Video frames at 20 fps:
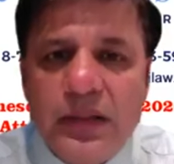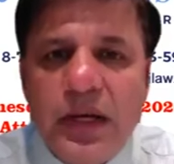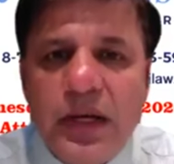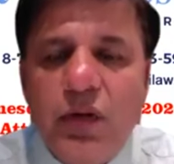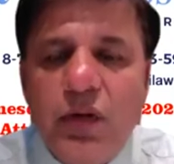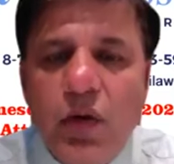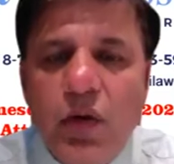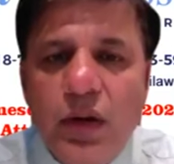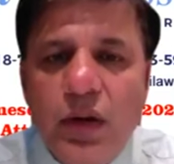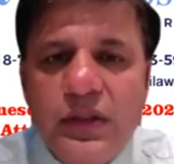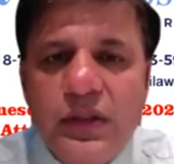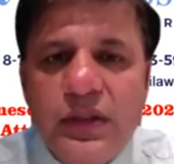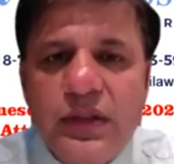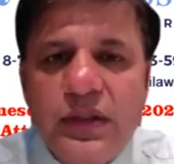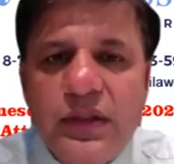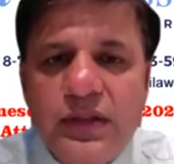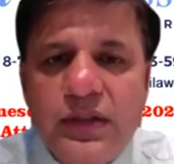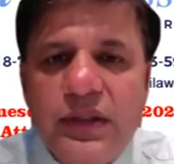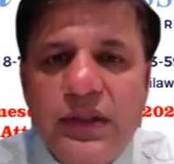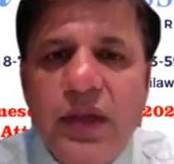and good
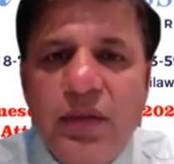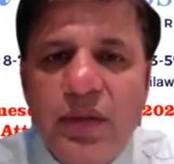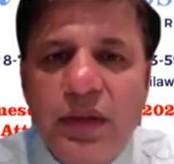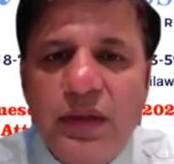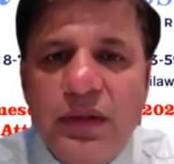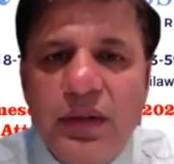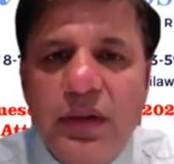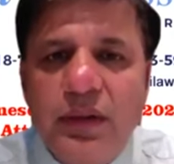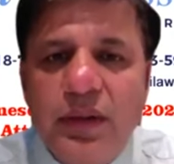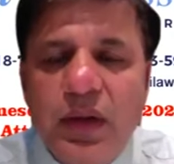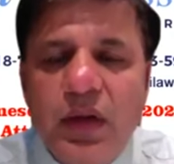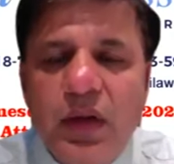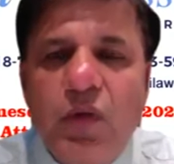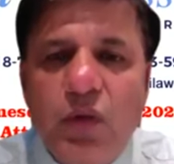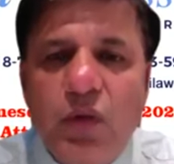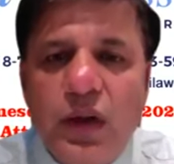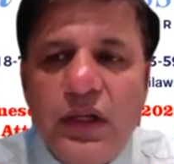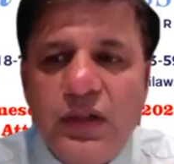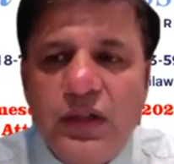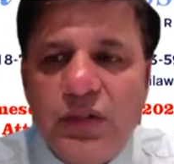wishes are with,
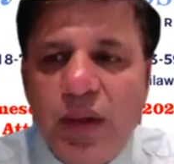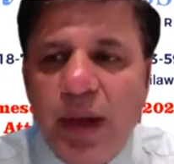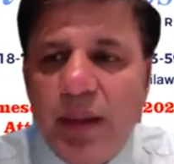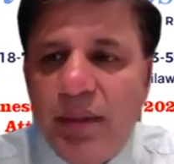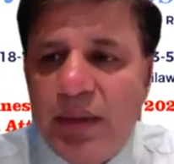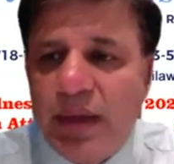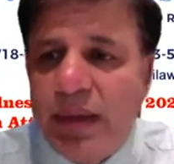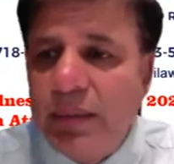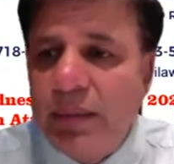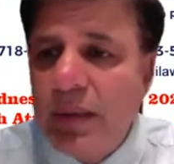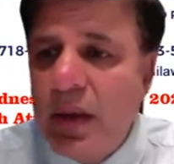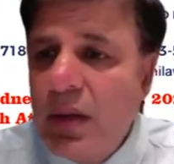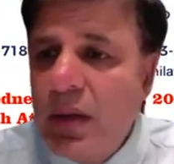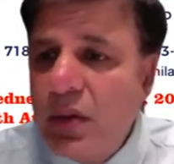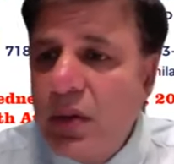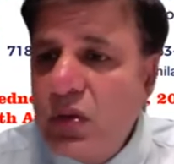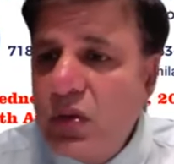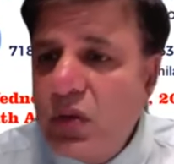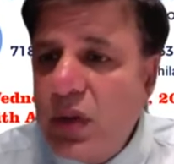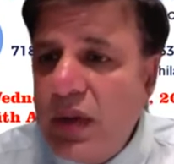Floyd's family.
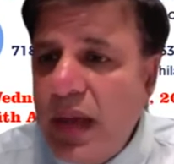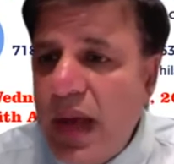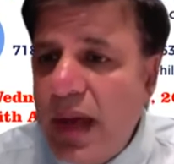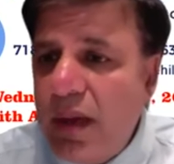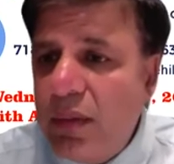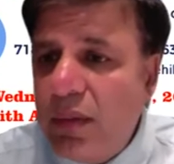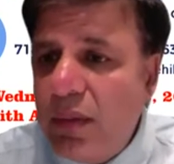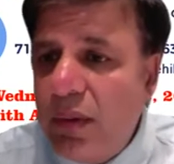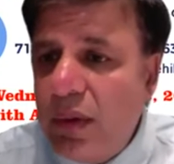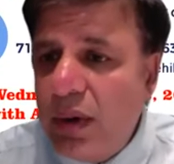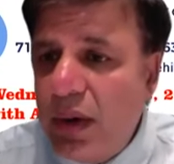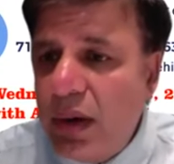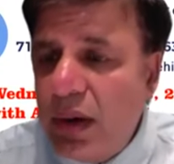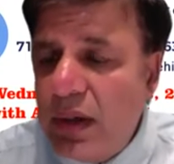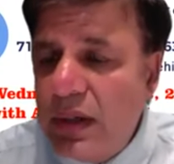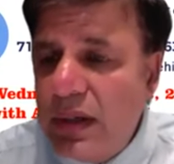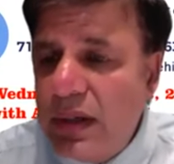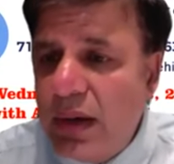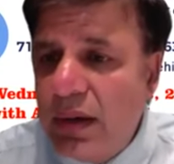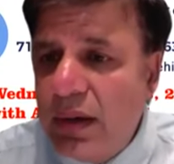So now
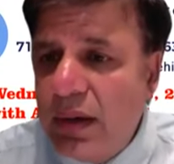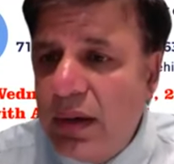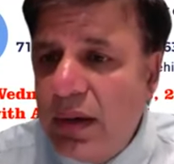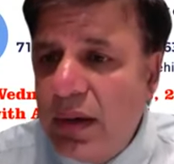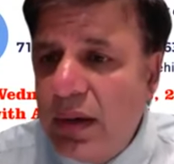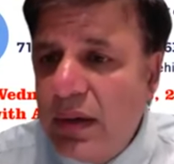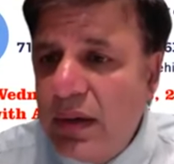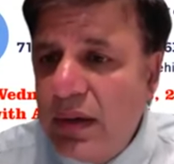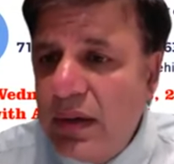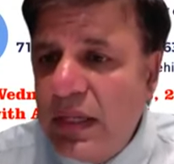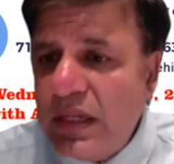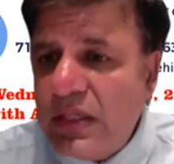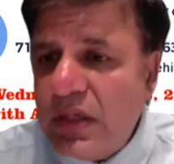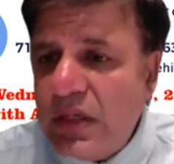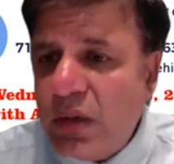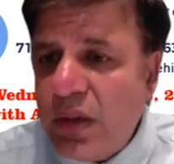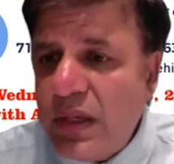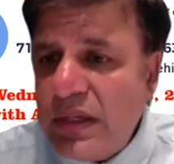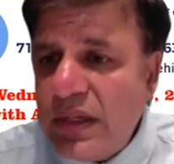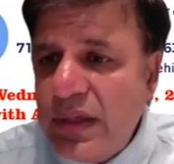there's a
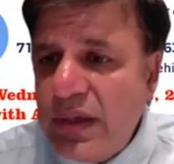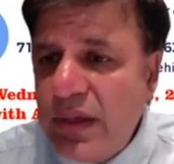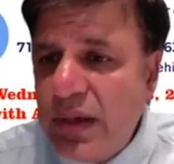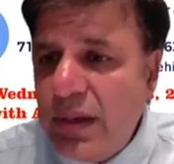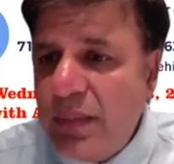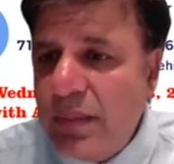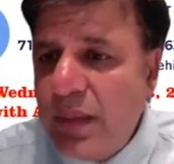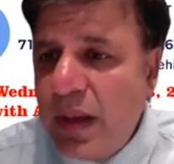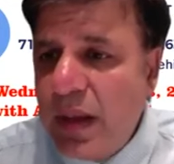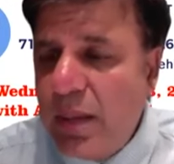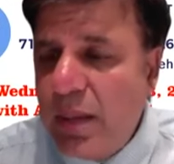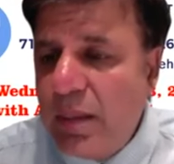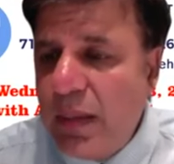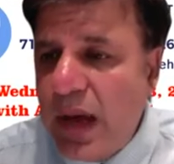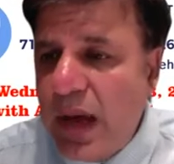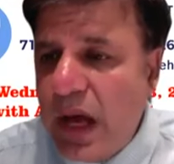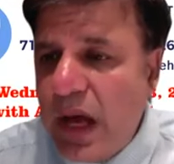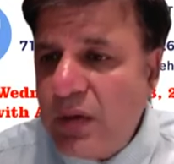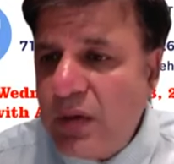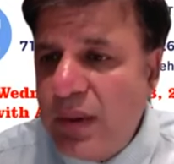question here. My
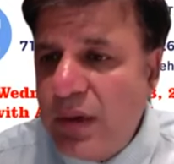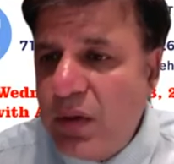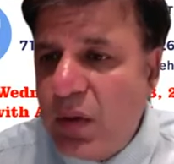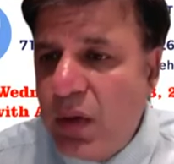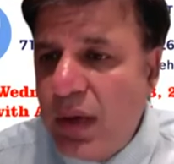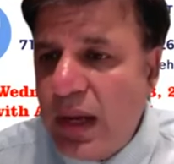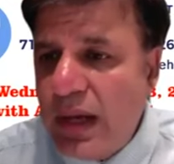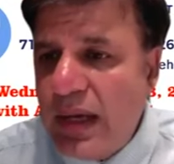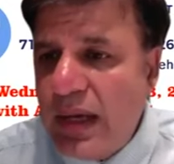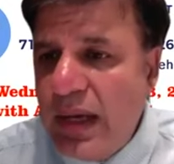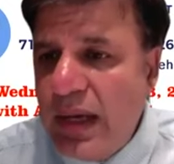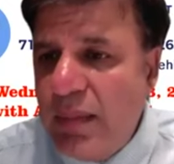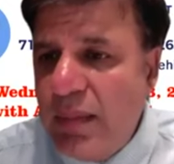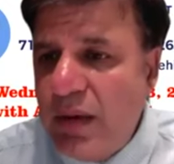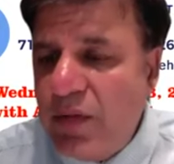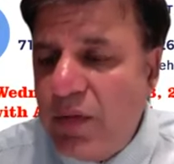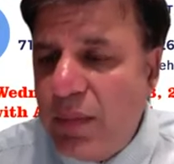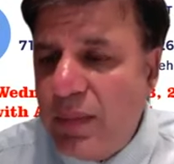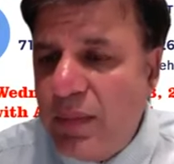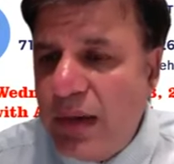husband got an email
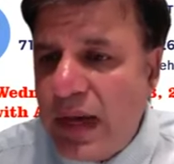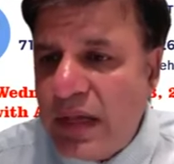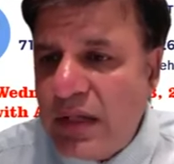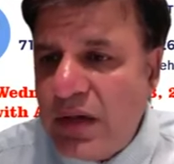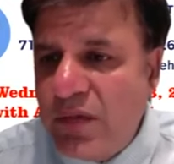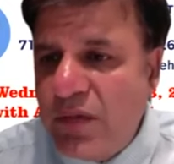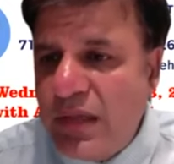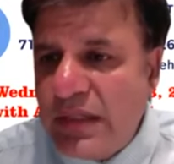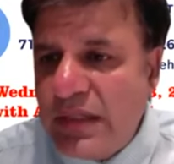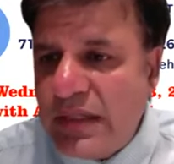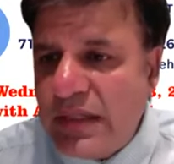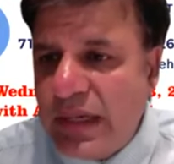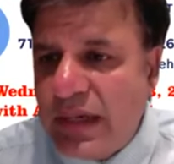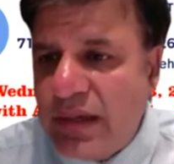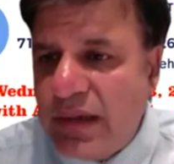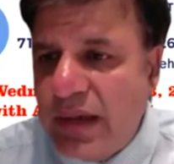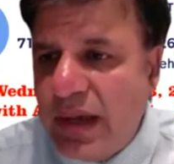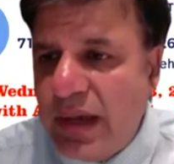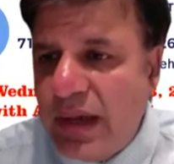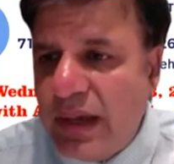from National Visa Center,
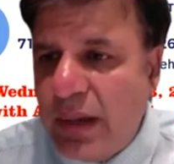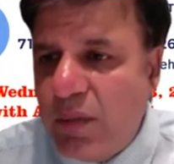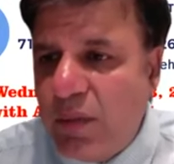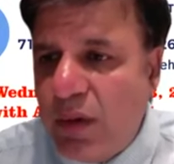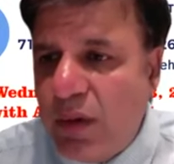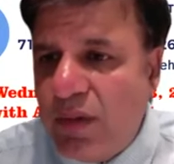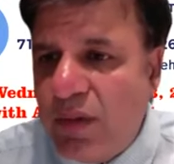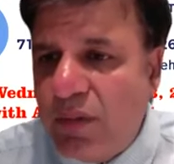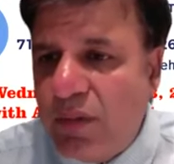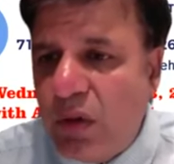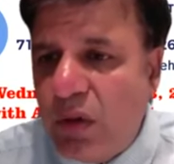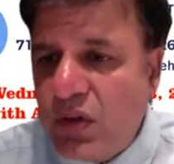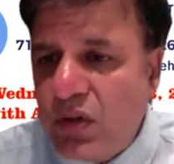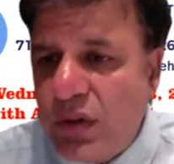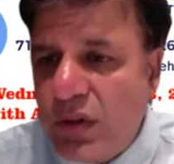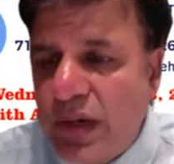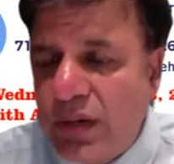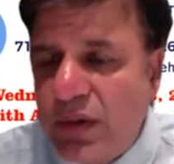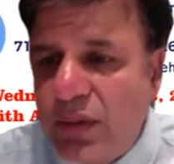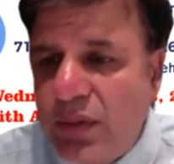and I'm wondering what should
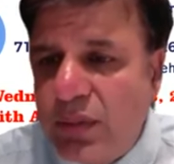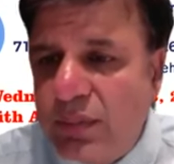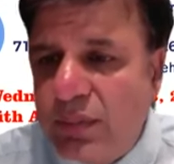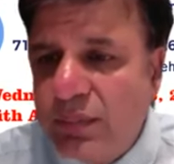he do?